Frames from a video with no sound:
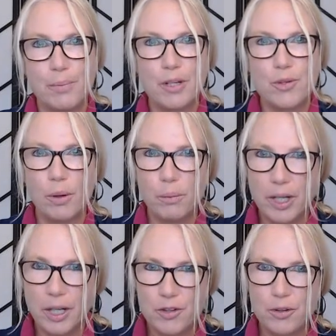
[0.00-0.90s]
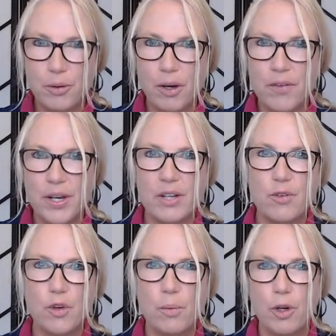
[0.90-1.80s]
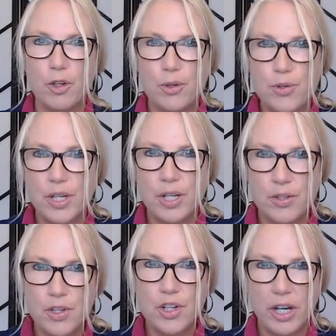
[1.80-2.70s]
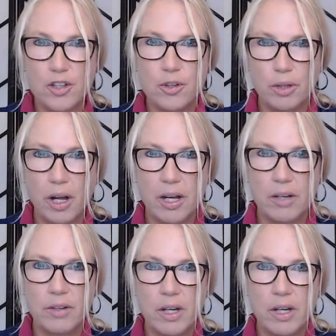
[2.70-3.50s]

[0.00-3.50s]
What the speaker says: because what we're going to do over the next few modules is change your life.